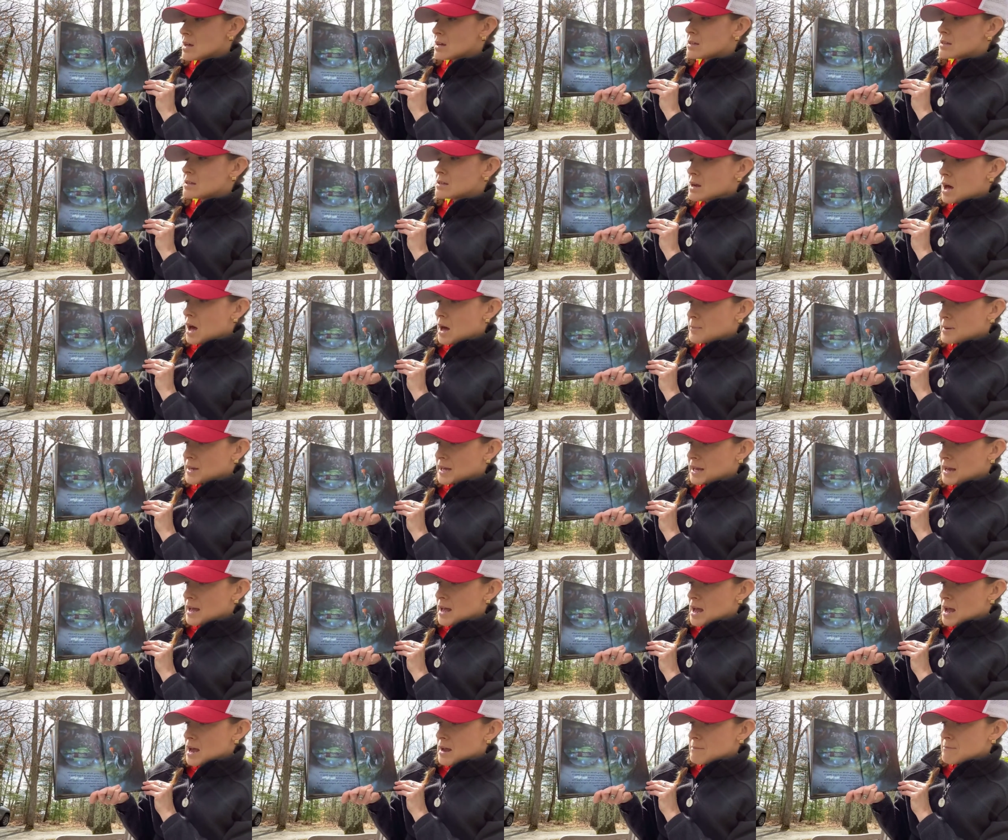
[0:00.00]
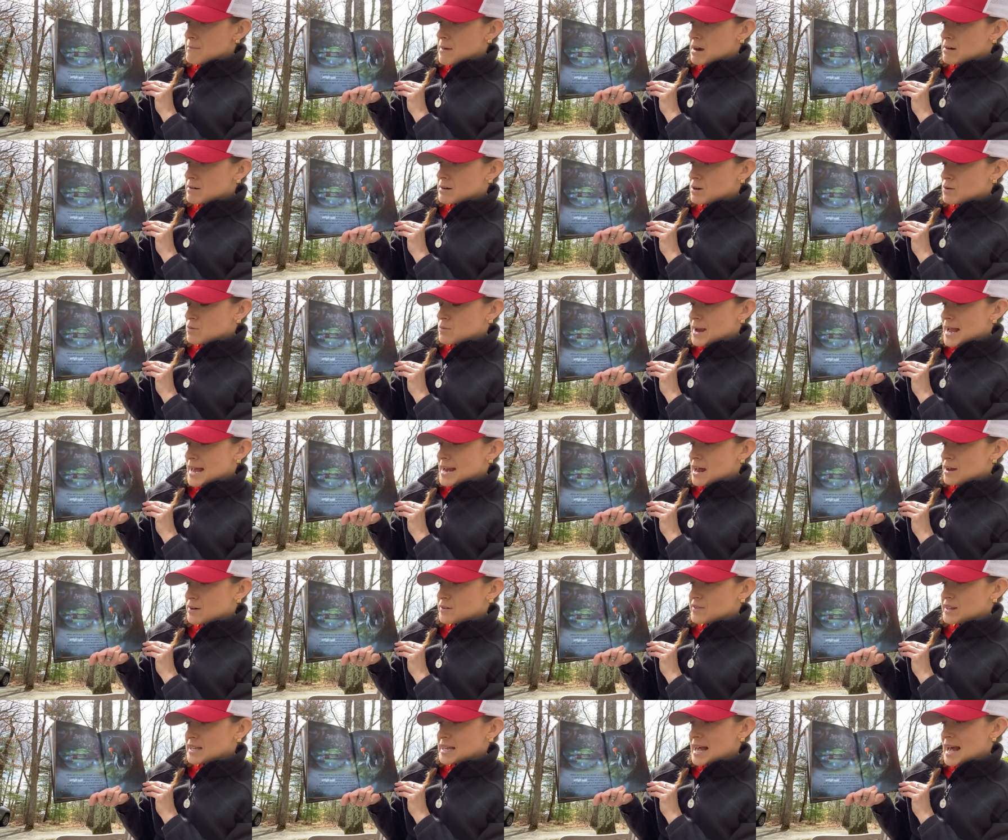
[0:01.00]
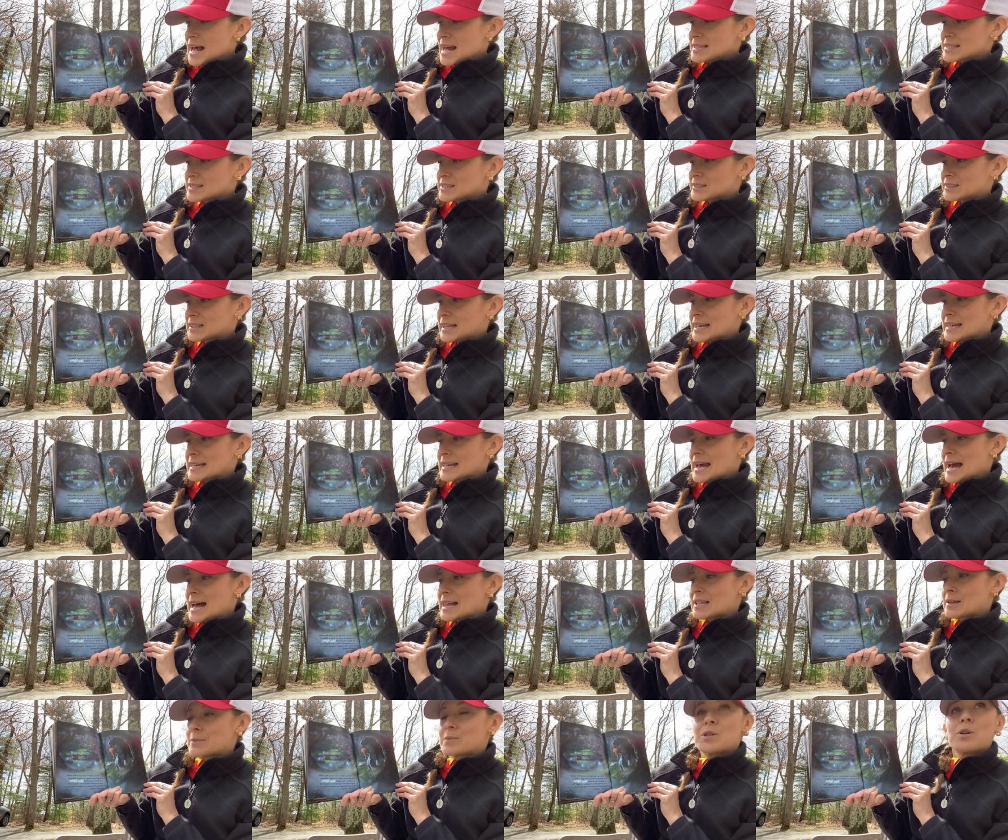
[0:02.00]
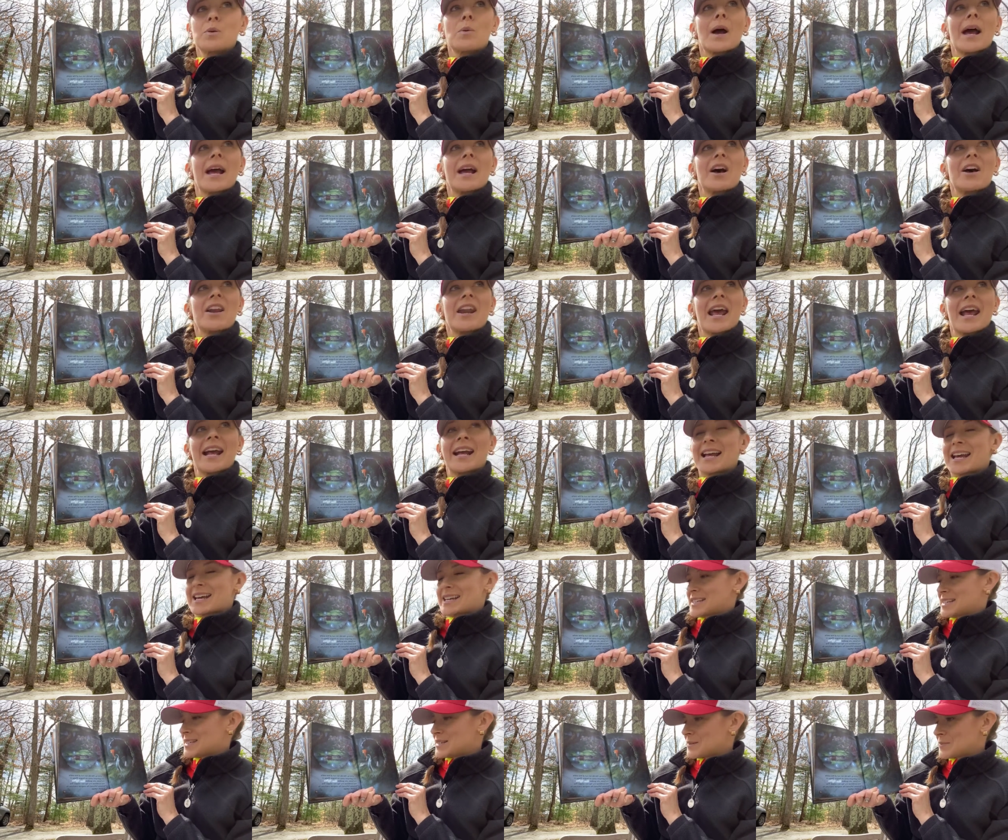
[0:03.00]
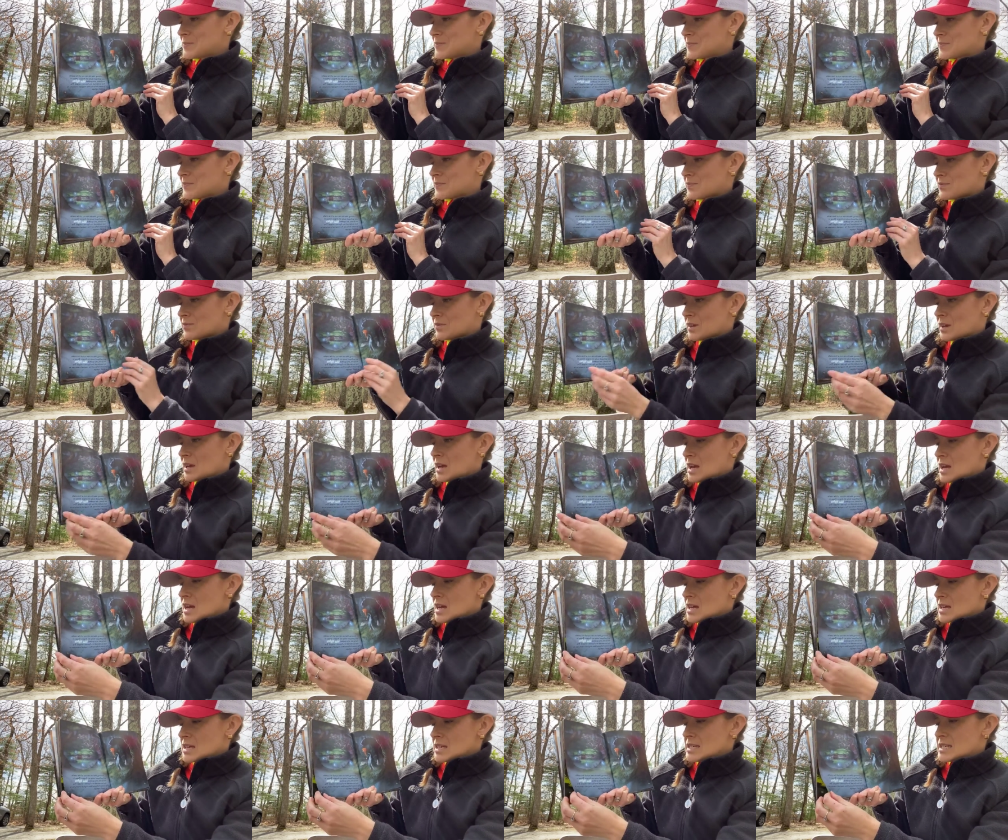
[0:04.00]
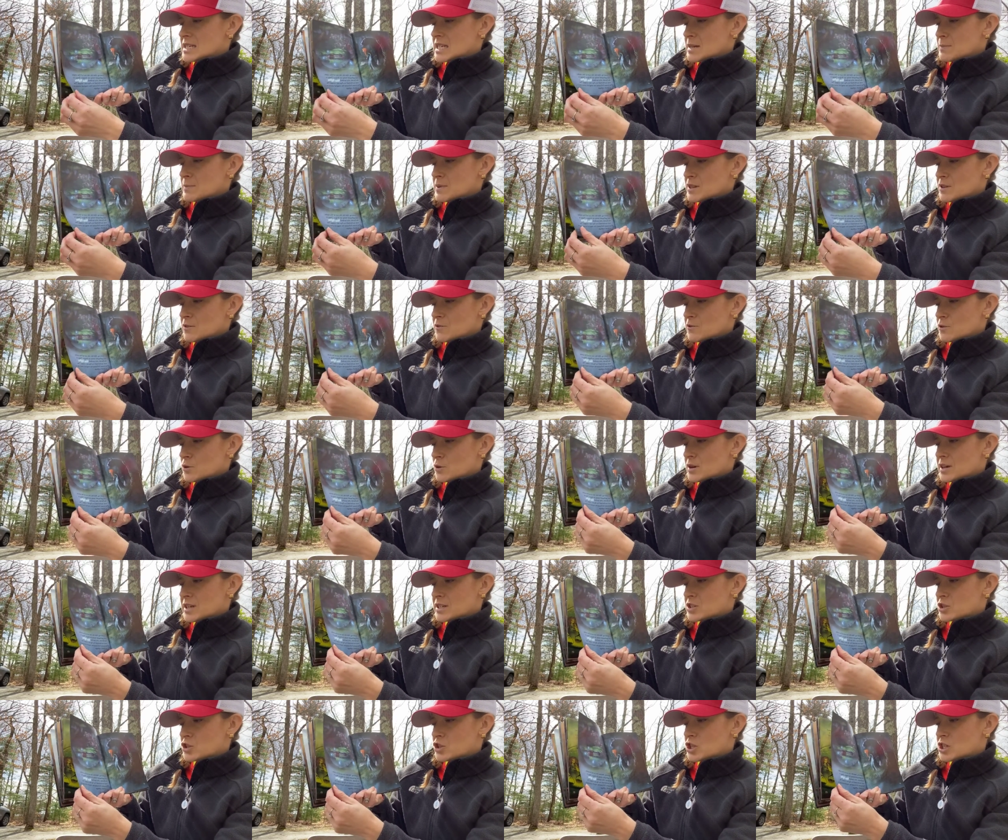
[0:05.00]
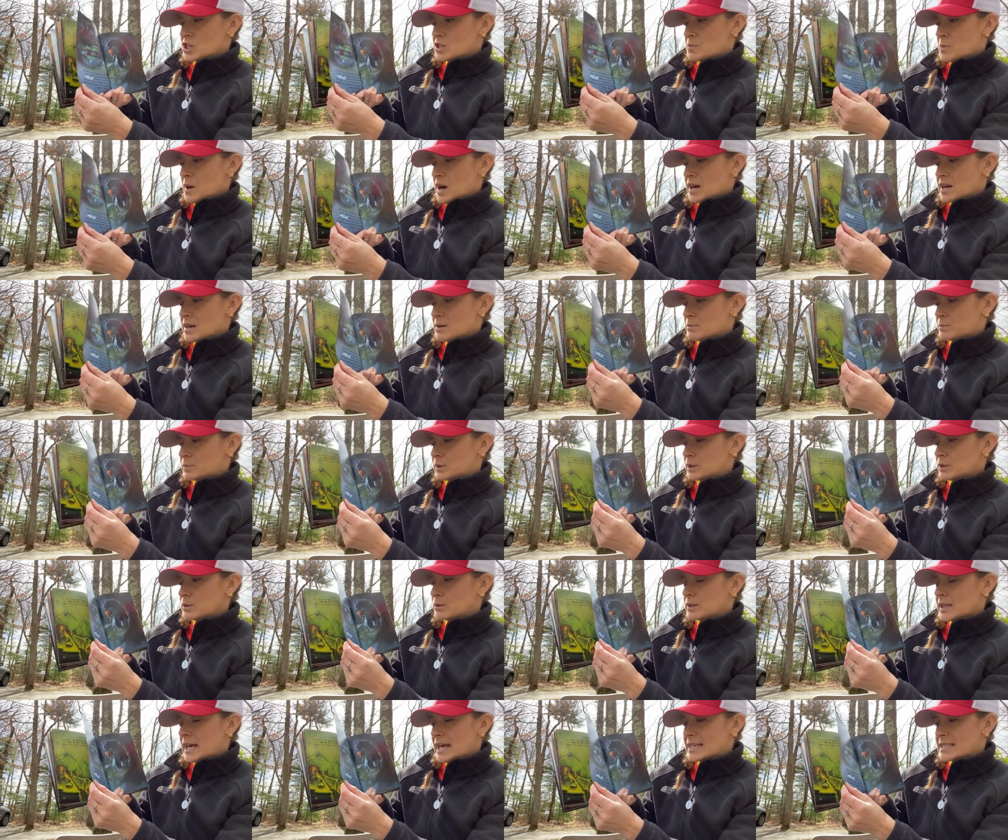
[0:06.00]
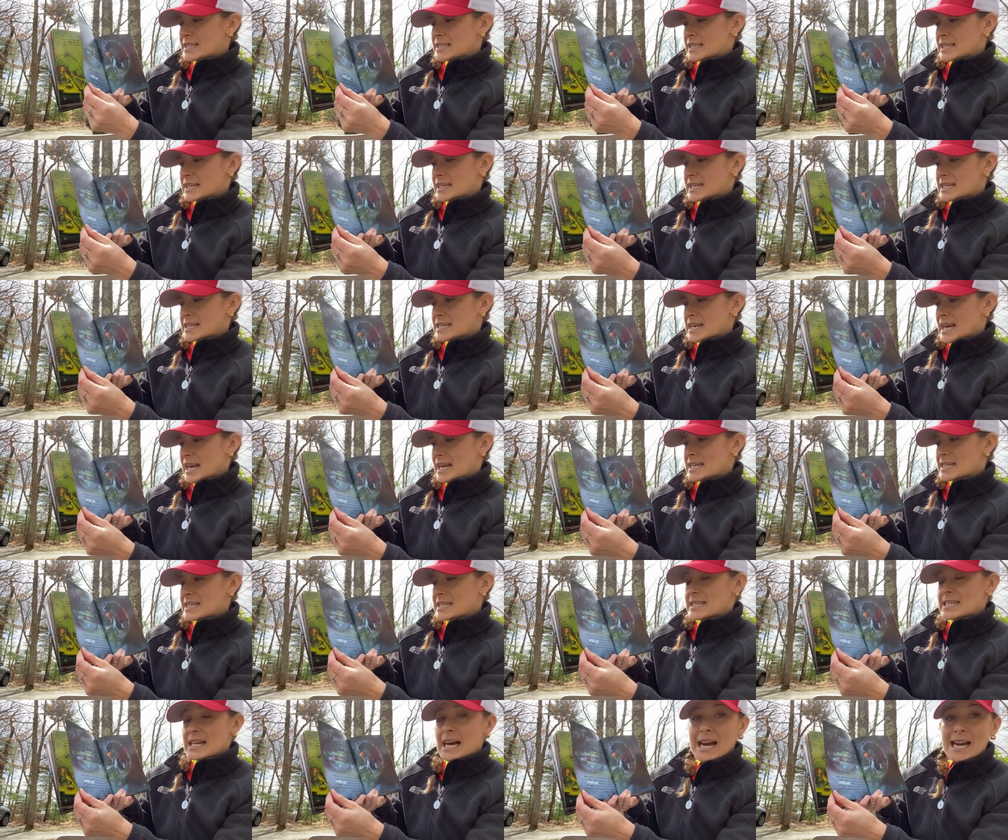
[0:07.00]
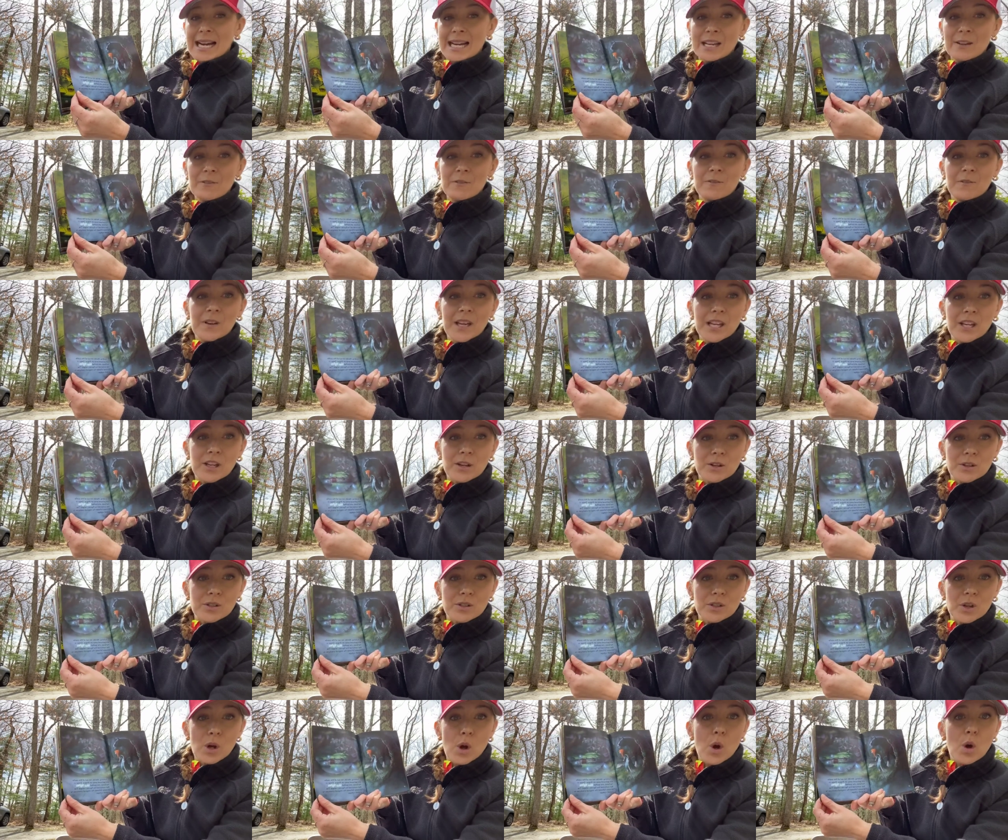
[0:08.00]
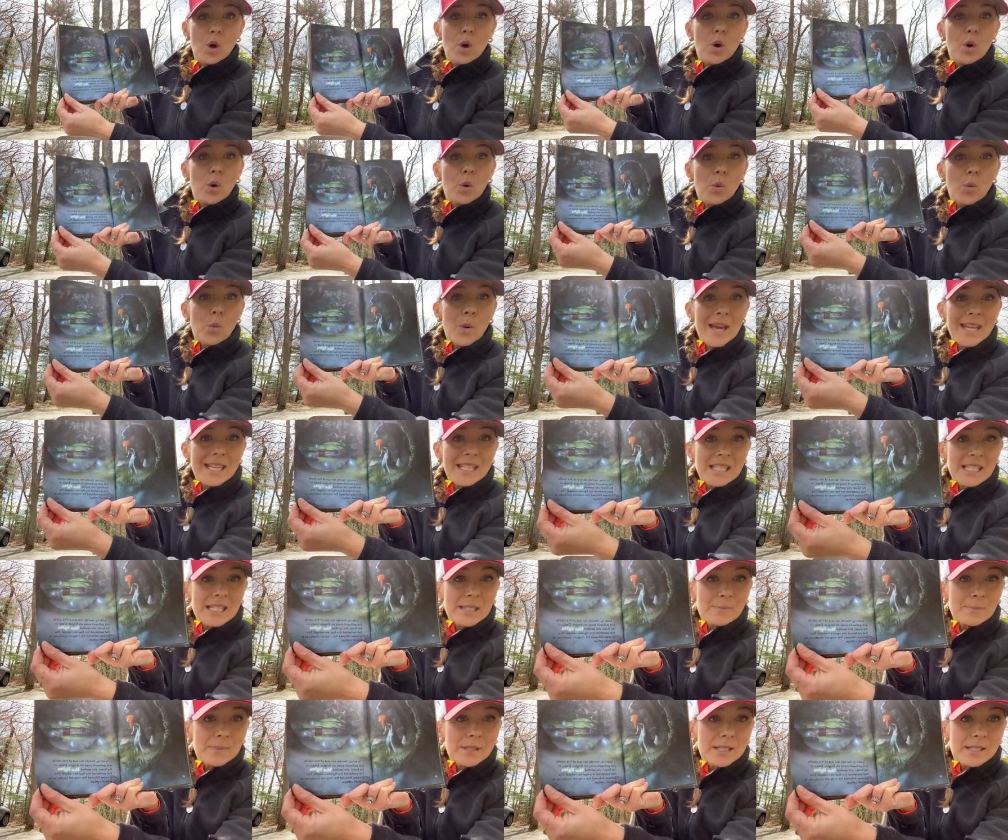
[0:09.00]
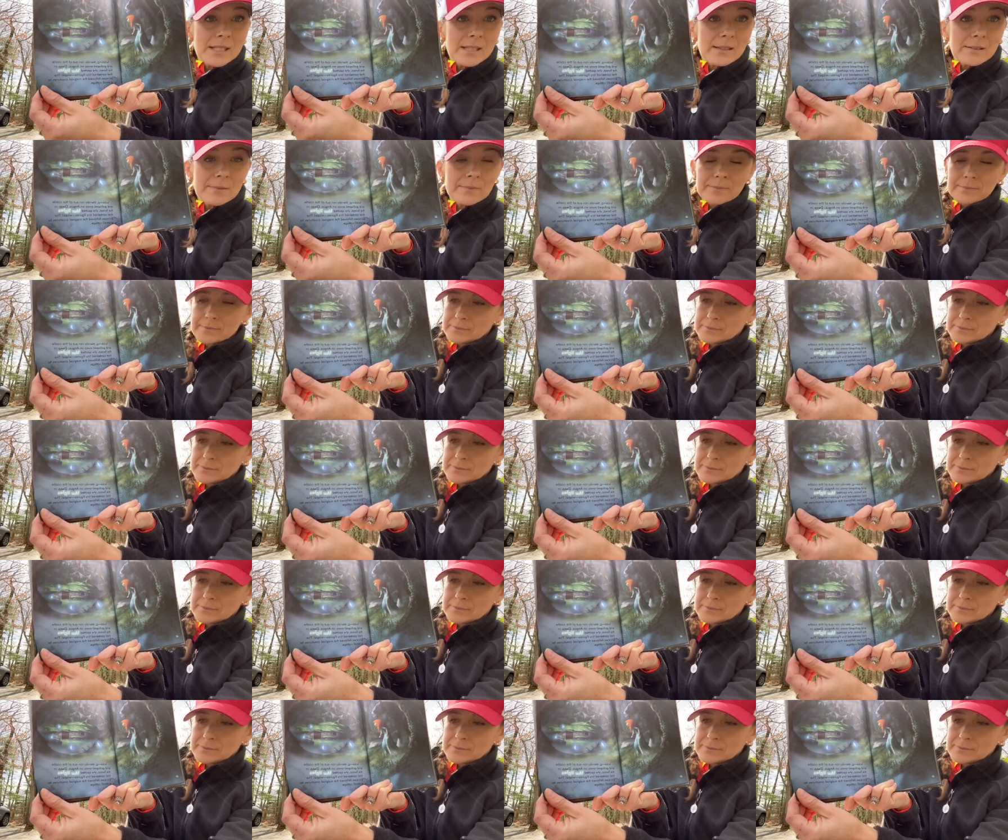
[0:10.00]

Sobbing, Merida ran out of the castle and galloped away on Angus. Deep in the forest, she spotted blue lights that contained tiny figures, wisps.